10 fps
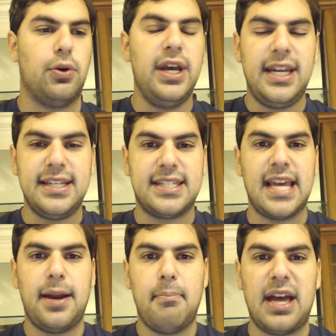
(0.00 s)
He
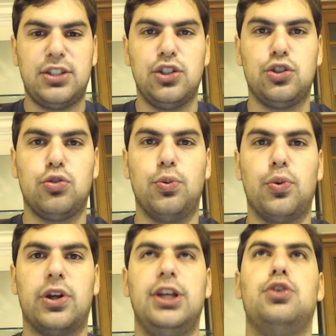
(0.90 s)
sent a message to a
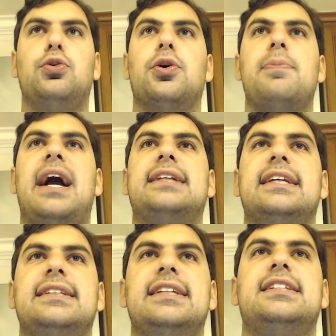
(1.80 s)
rookie quarterback
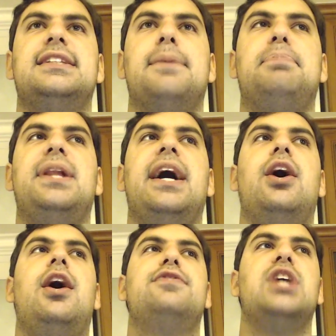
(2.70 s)
that this is the
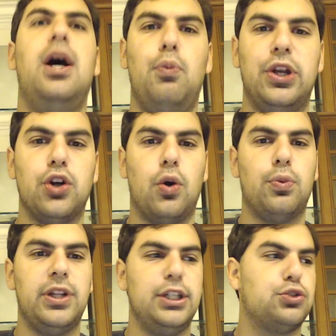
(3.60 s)
playoffs. We don't
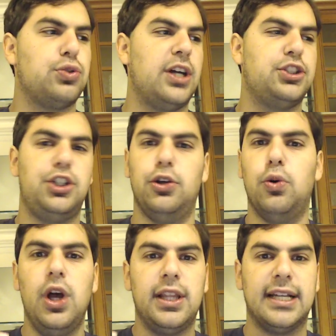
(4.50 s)
really trust
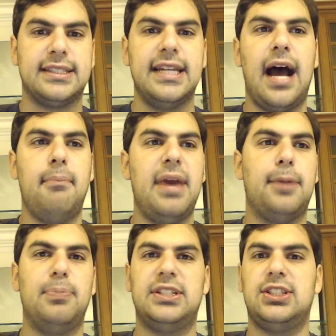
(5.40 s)
you. Let's not
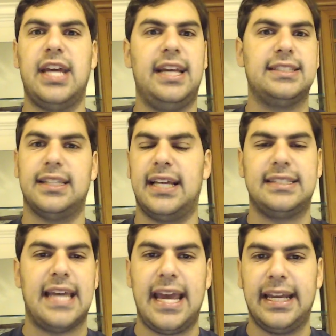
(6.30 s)
make mistakes and
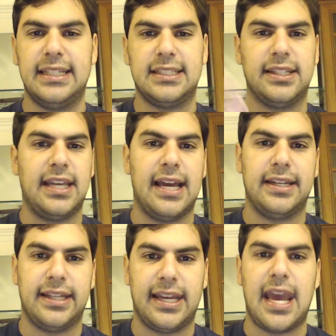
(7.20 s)
let's hang in till the
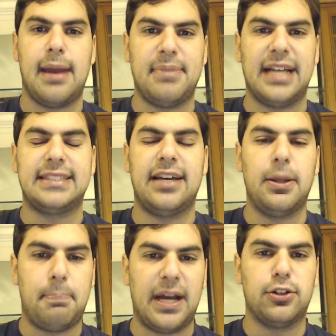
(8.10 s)
end of the game. That's how the
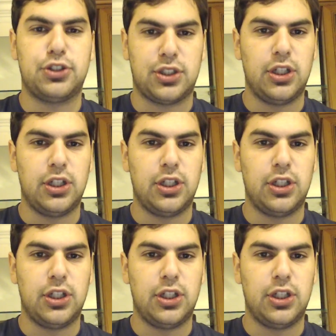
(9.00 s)
Bears,